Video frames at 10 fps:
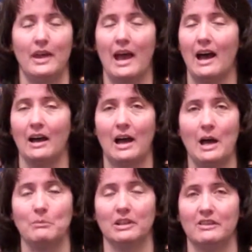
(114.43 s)
Yeah,
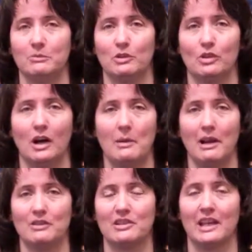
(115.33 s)
unbelievable. I
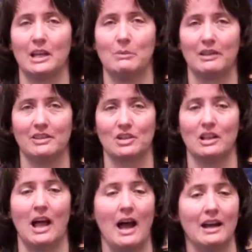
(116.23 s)
mean, I was thinking about this
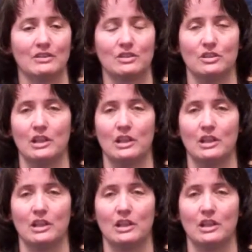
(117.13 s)
class,